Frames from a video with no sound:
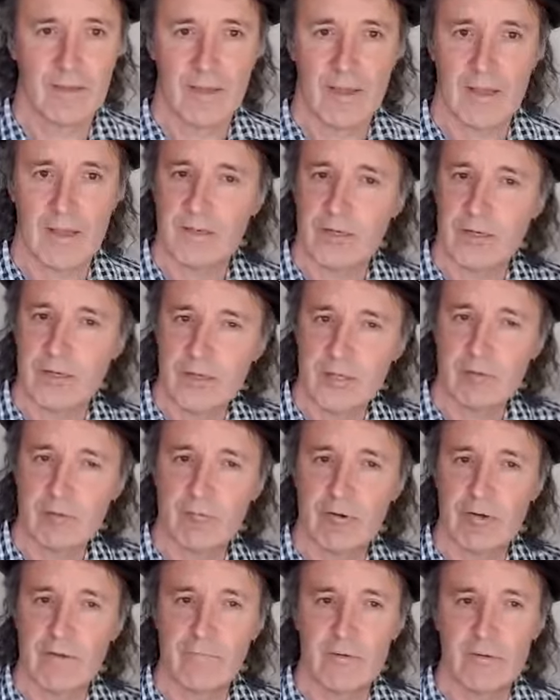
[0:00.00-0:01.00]
And just
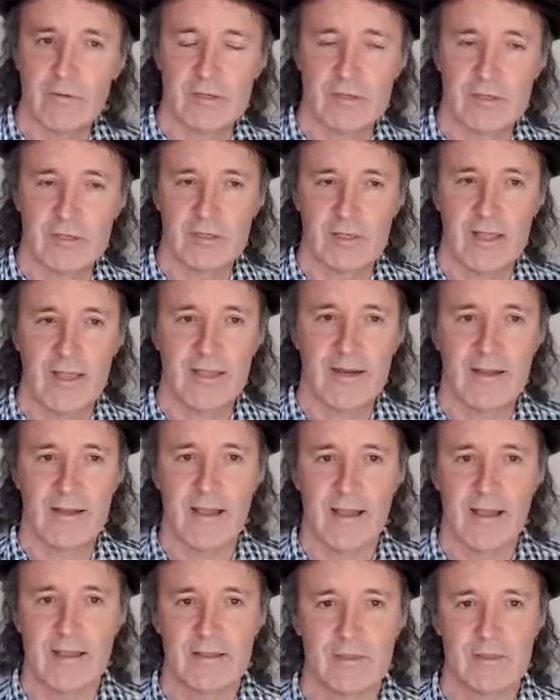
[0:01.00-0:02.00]
three verses
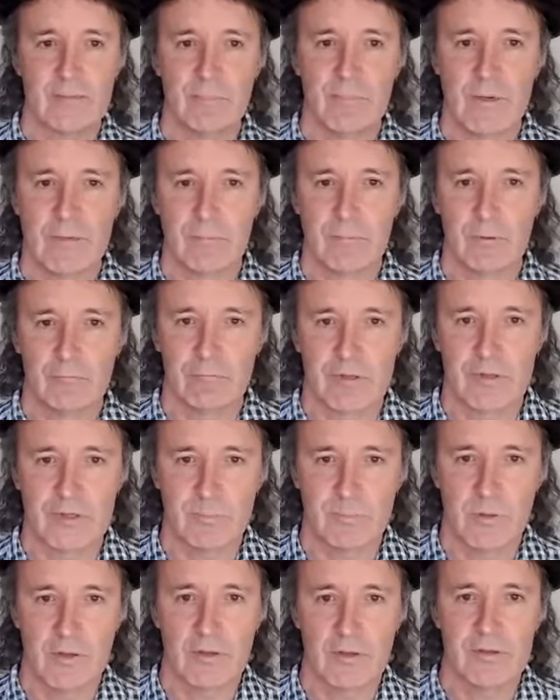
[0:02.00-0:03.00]
later, as the people
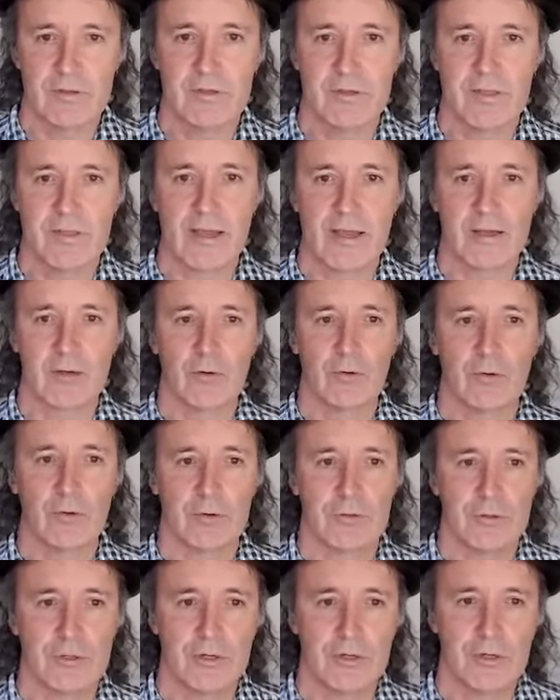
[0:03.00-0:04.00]
respond to that call
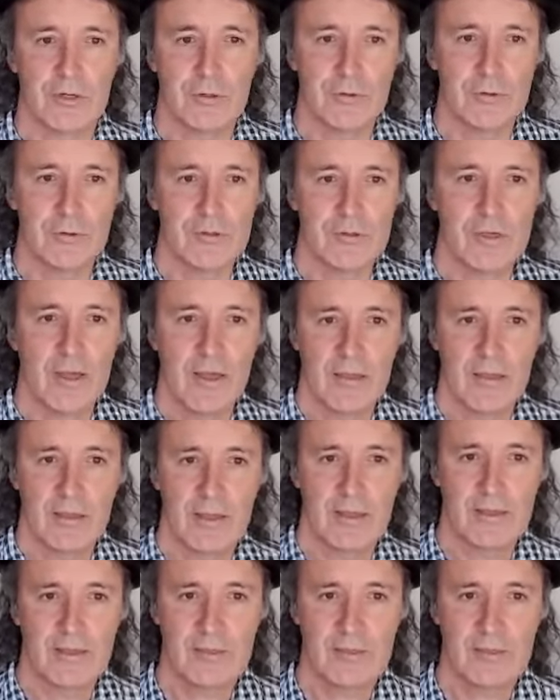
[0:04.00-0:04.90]
to choose, they